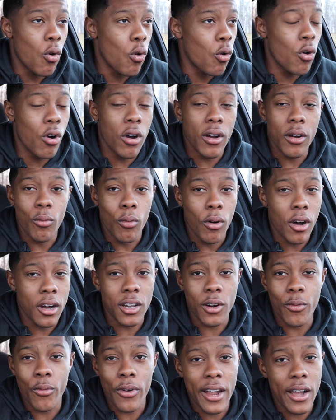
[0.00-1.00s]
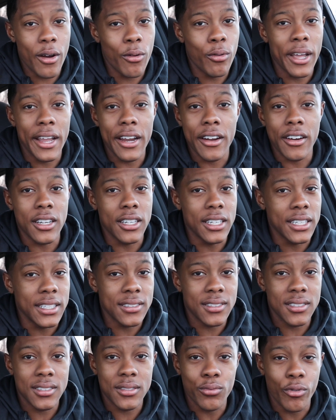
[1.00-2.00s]
Or walking around with
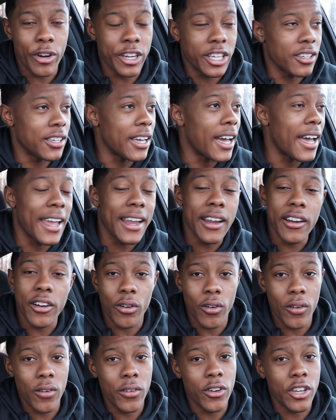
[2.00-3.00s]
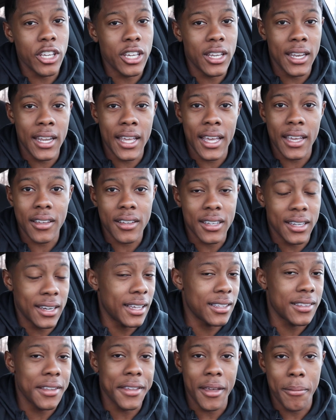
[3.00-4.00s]
haircuts where you got hair growing on your neck,
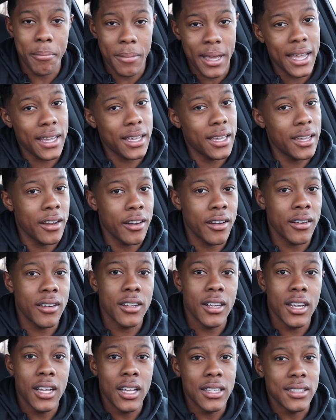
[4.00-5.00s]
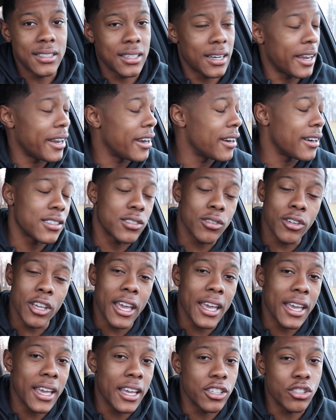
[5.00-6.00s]
connecting your back hair to the hair that's on
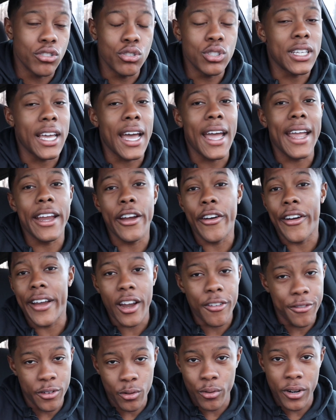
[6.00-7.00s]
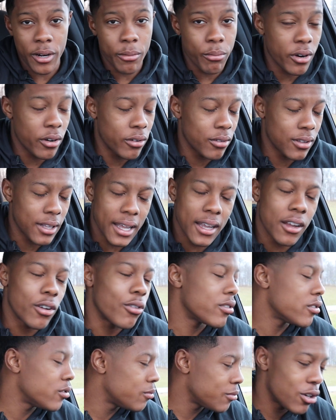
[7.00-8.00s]
your head. You just got hair everywhere, bro. Like,
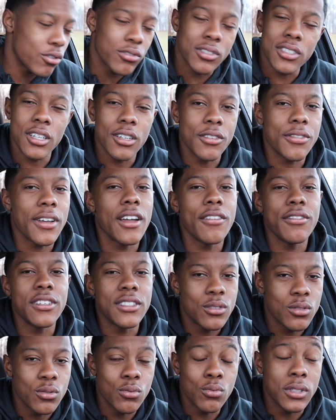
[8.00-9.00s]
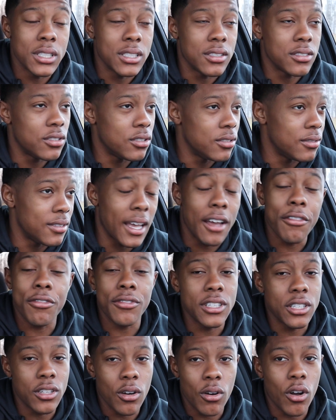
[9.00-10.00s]
groom yourself every two weeks.
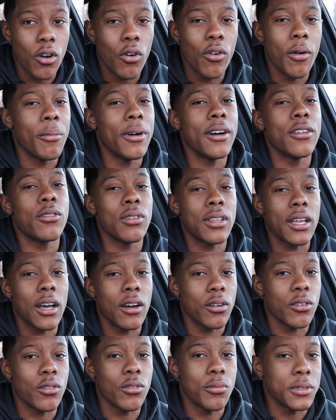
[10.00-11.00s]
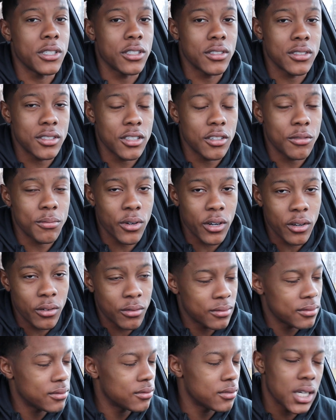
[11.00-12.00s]
Definitely don't go a month without grooming yourself,
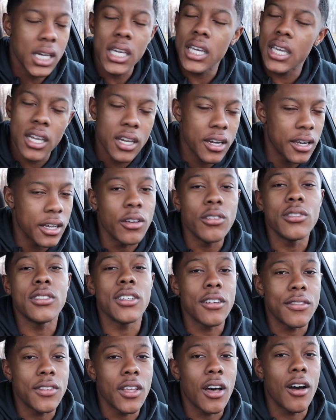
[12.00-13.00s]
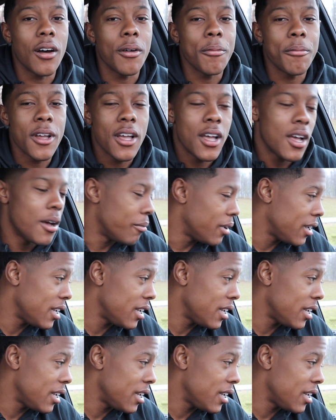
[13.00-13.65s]
bro. Take care of yourself, dog.